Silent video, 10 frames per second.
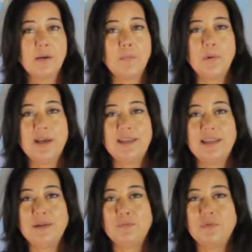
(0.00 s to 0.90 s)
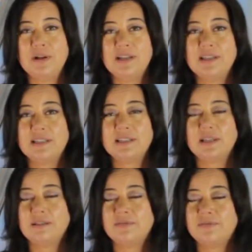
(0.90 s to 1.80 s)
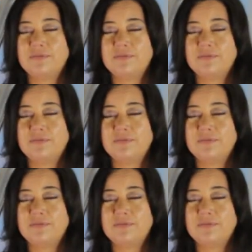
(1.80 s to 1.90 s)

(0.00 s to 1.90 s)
but it was a